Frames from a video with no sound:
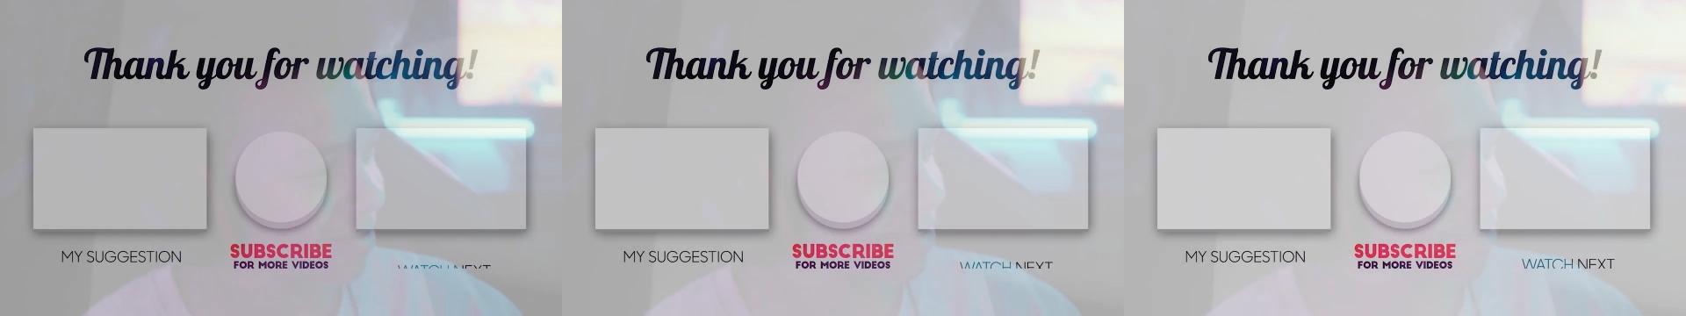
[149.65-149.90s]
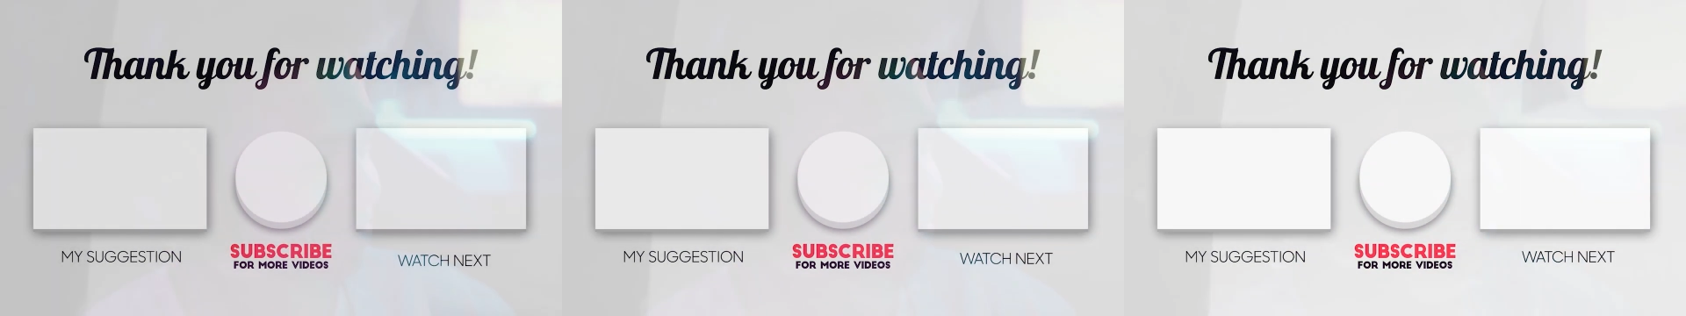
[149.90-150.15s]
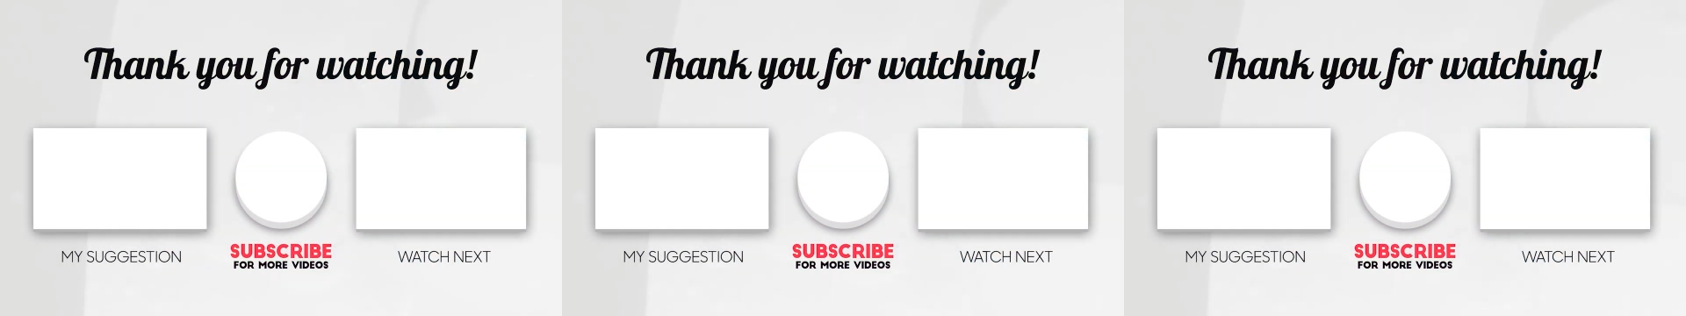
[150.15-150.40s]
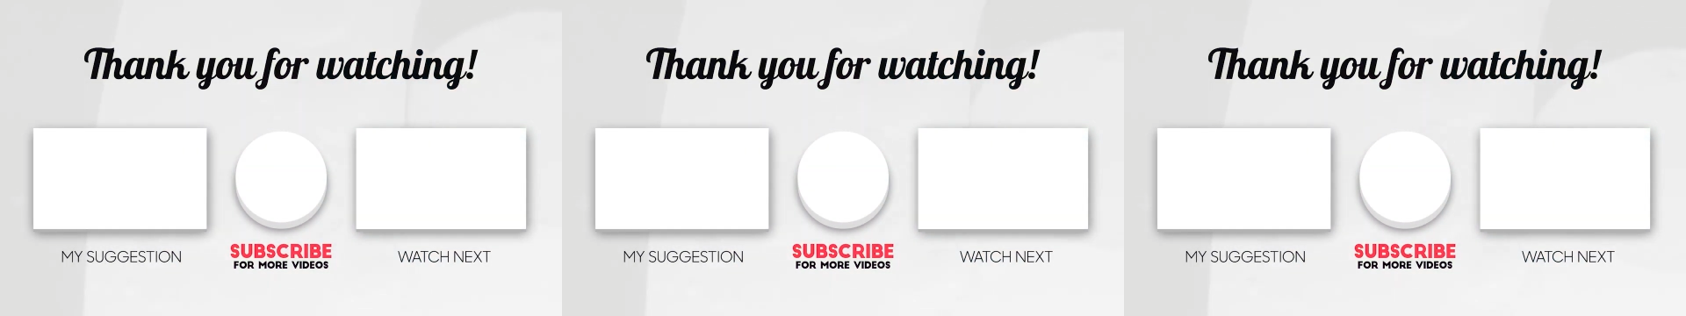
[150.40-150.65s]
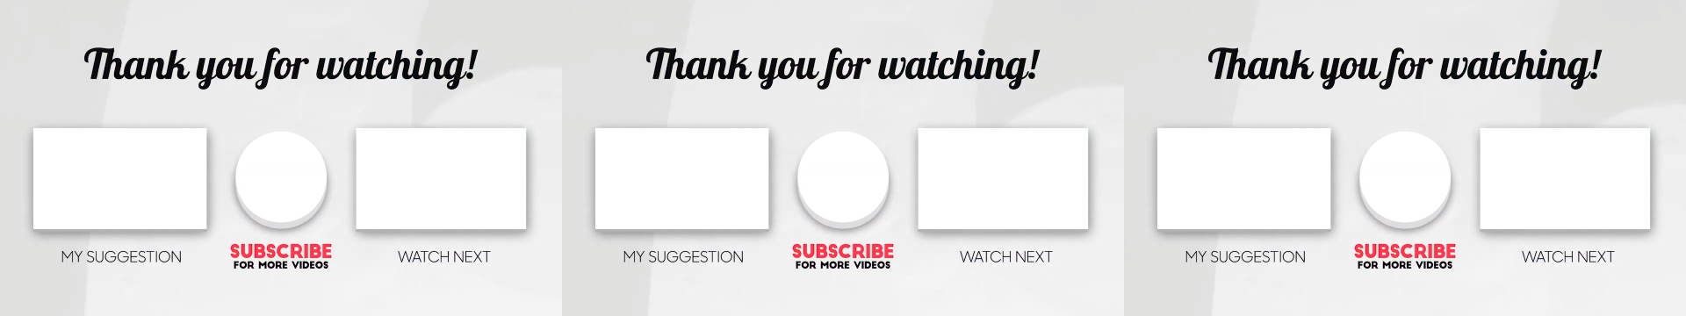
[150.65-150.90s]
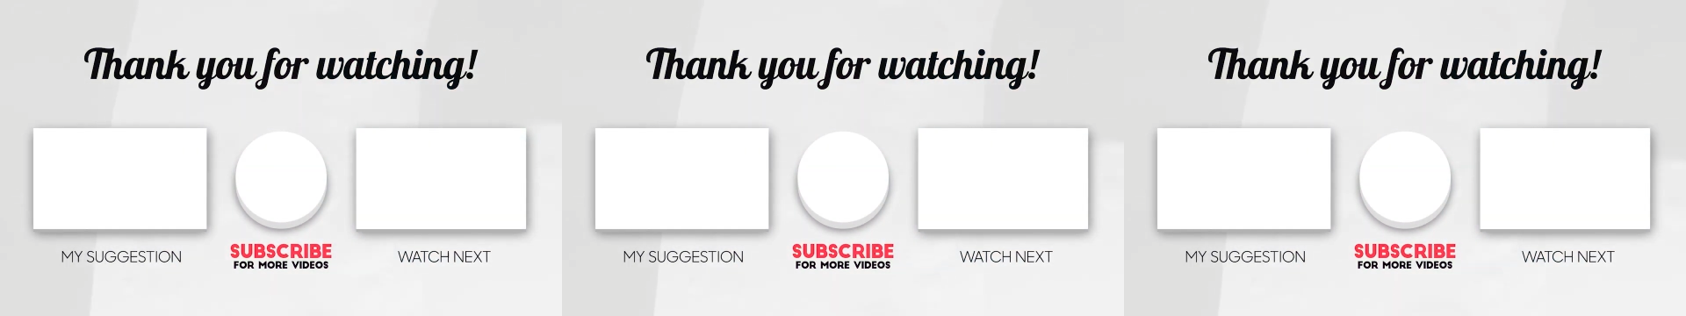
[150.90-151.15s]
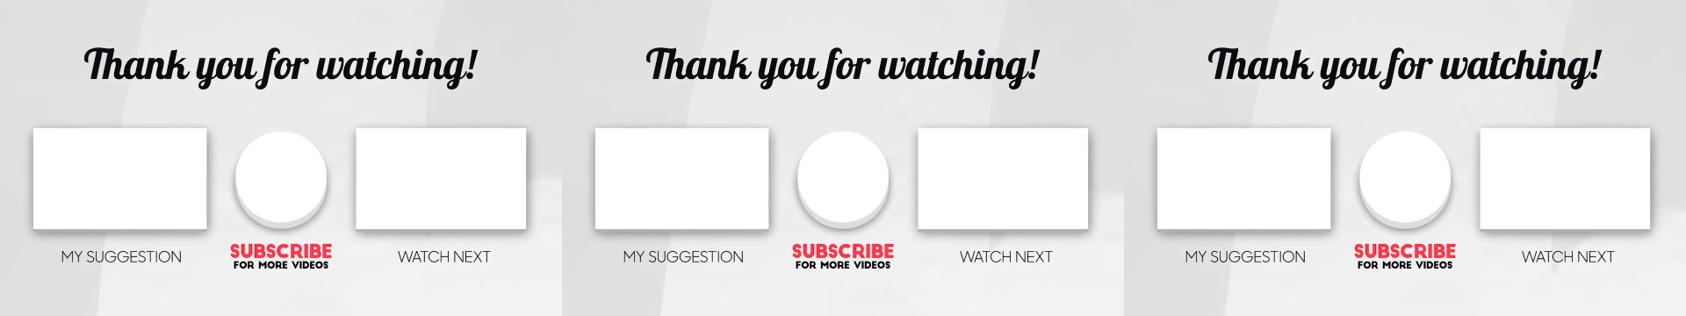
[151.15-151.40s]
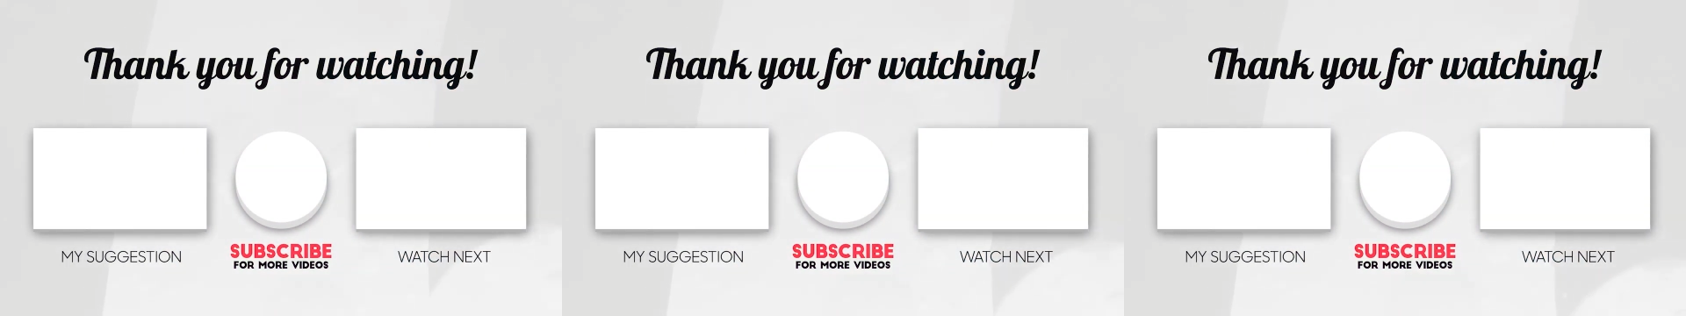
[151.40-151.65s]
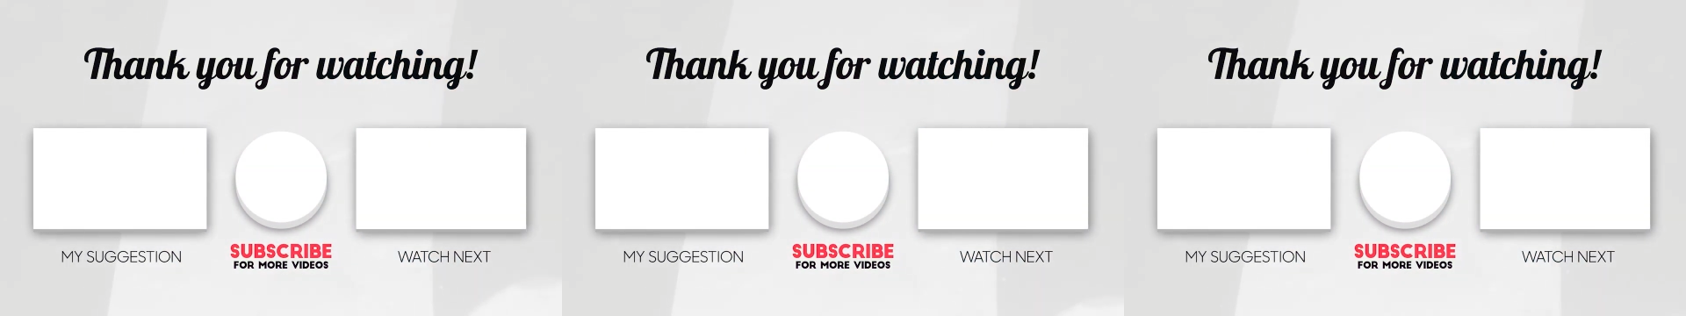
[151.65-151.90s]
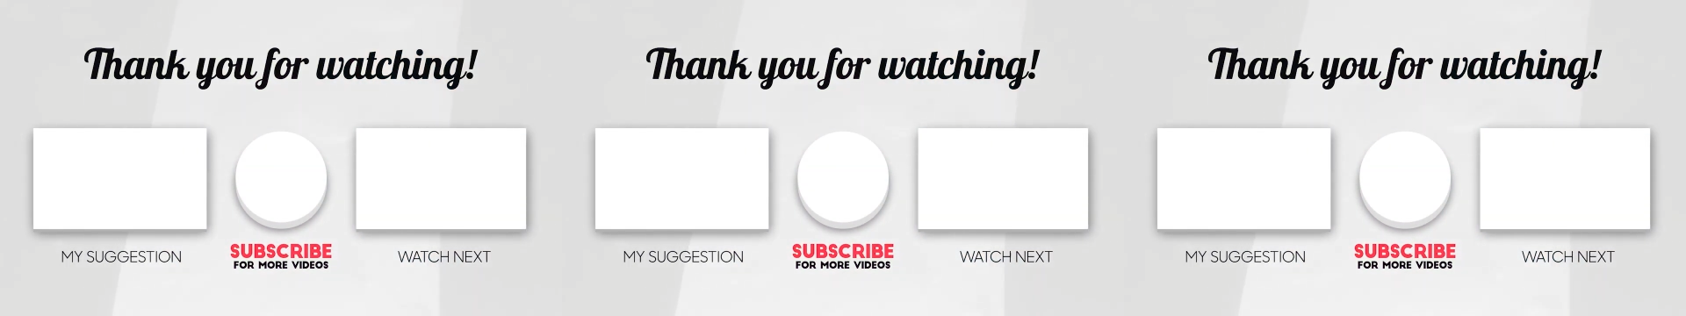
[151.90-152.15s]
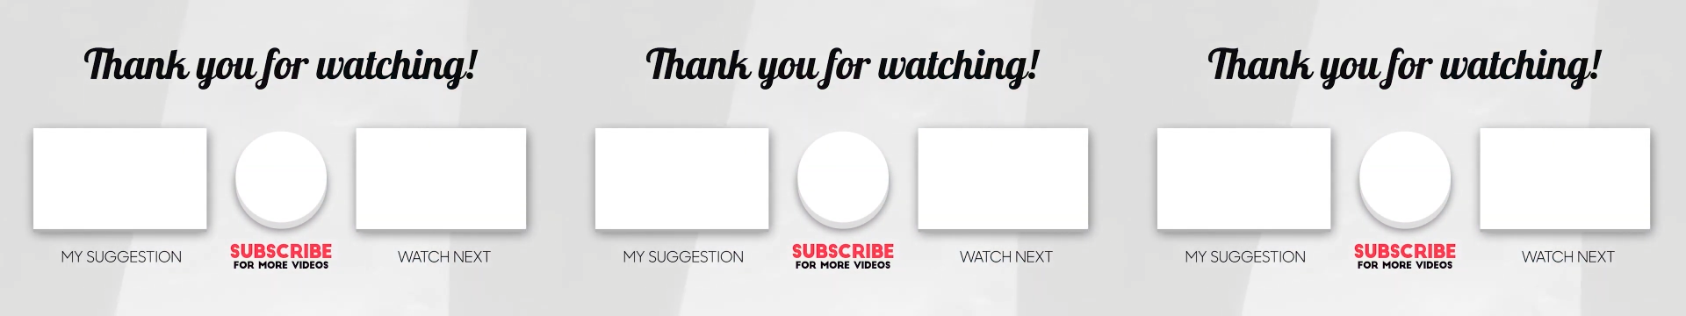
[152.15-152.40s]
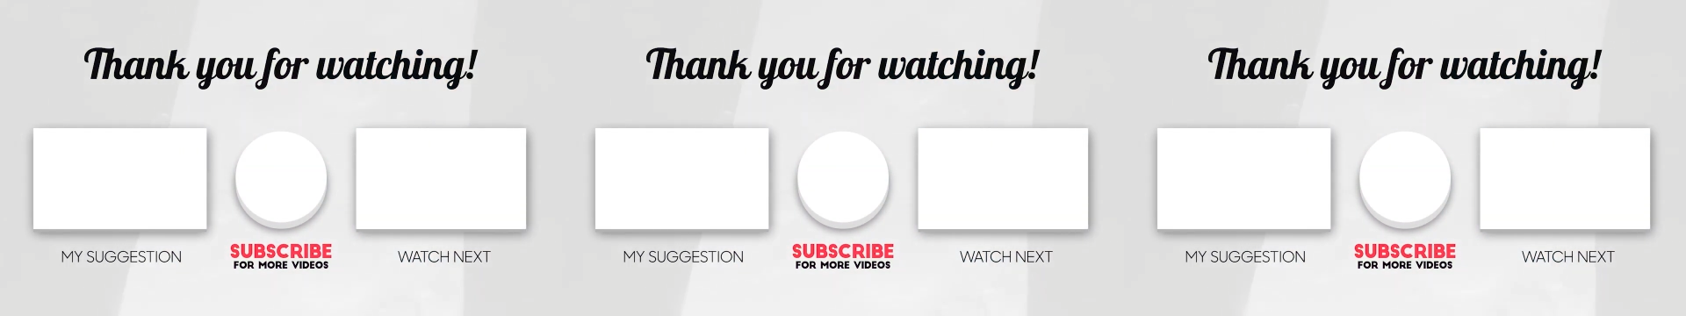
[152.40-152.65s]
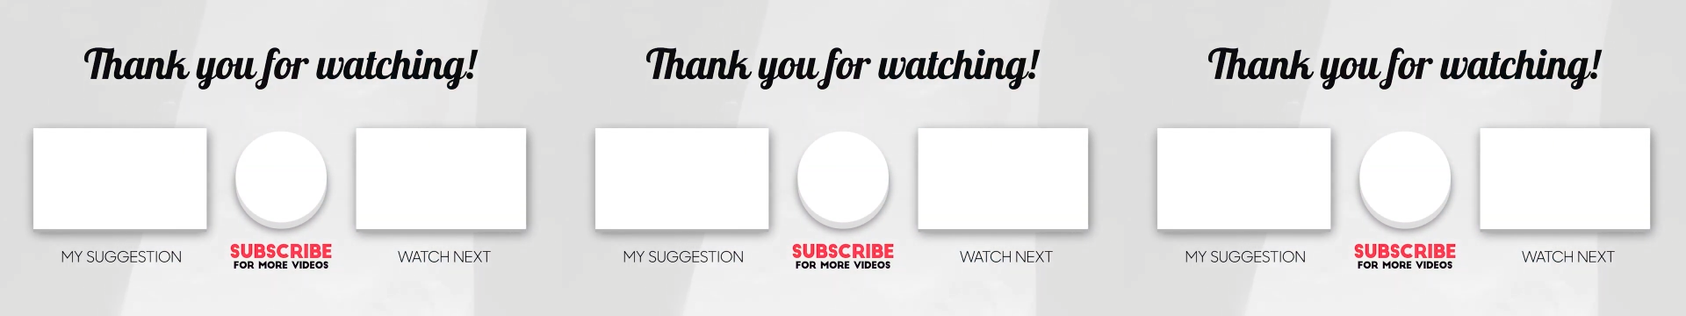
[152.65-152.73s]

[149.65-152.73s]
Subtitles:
No face is visible, so there are no lips to read.